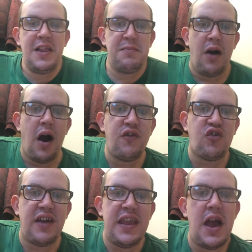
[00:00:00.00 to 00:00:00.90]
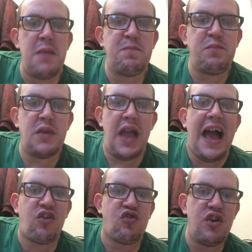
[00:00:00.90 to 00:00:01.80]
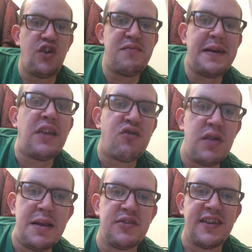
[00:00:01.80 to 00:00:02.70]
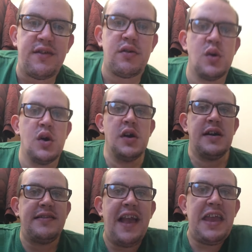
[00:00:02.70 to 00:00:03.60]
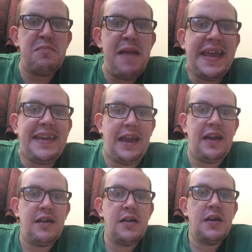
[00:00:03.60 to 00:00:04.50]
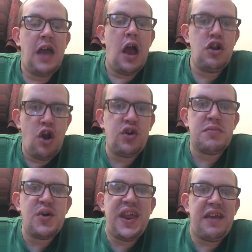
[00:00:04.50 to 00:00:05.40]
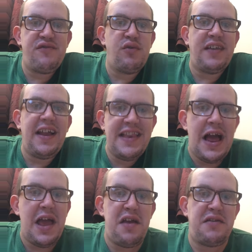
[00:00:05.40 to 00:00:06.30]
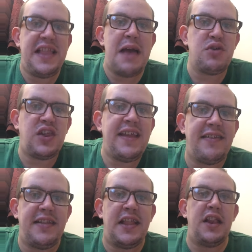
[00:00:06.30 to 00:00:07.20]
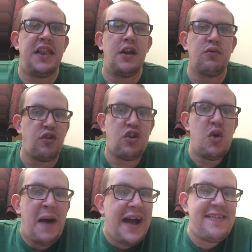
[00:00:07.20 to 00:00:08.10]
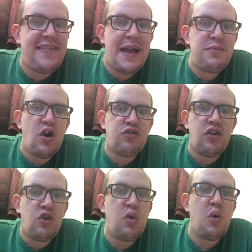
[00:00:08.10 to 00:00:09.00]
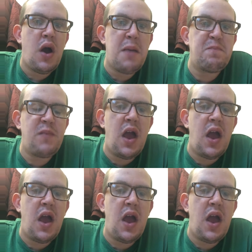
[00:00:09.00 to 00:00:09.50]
But obviously, Astra Novomatic Group Limited, they make a lot of money through selling their machines. They don't just do Party Time, they also do